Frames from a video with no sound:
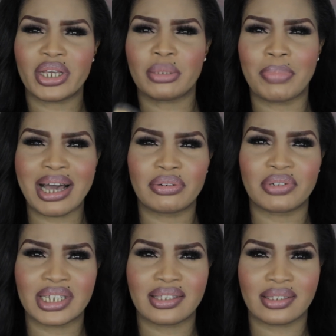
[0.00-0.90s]
way the powder
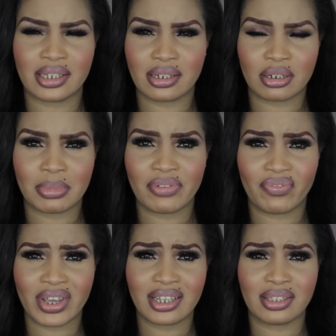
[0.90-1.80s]
is sitting on my
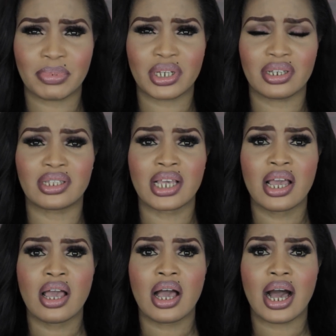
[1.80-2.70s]
face, because
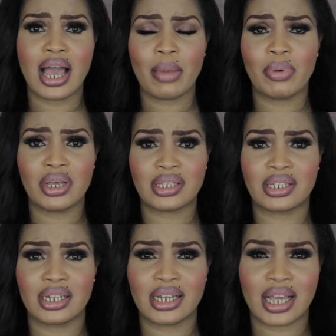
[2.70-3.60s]
I
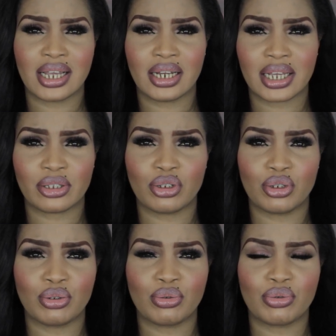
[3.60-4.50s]
personally, I like to
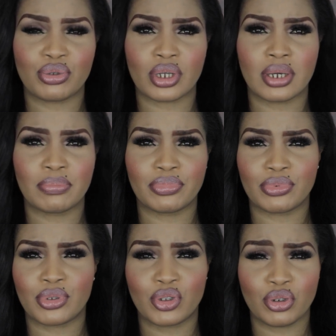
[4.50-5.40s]
use
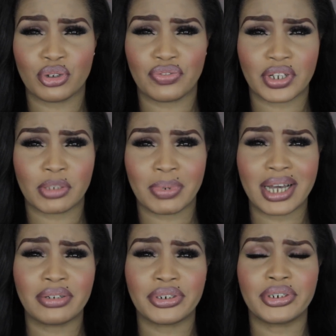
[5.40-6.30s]
Studio Fix
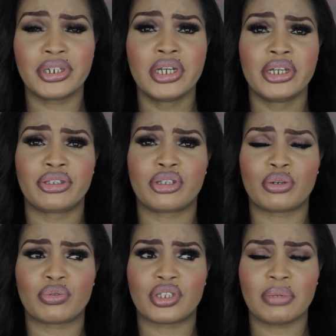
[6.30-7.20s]
powder.
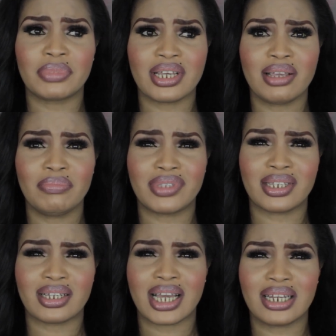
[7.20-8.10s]
So sometimes
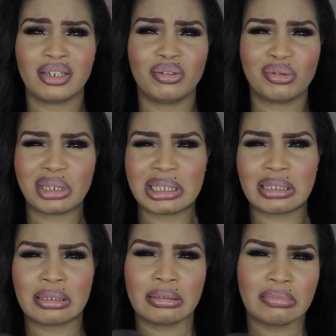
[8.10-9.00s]
it kind of
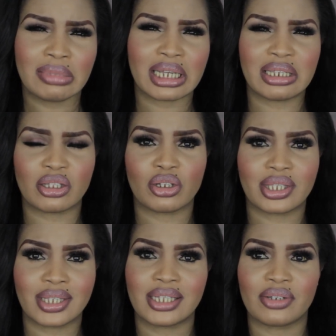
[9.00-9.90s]
looks like it's not
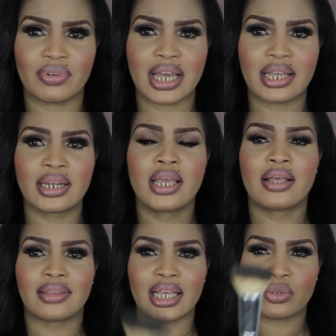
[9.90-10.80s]
sitting right.
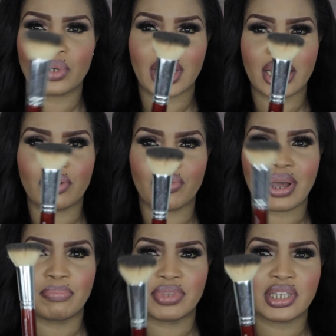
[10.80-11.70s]
That's when I
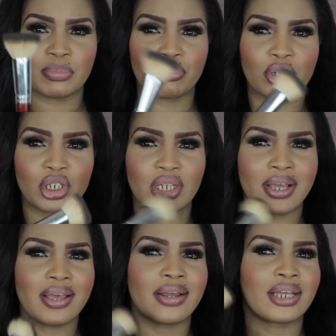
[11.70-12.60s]
grab this brush
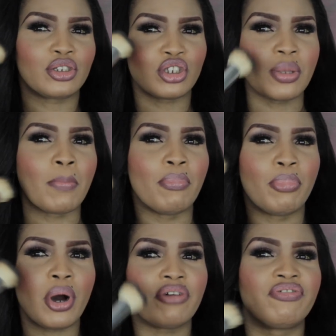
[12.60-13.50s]
and I just
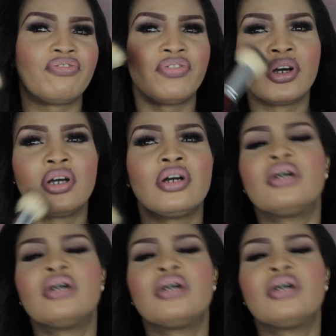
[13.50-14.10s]
buff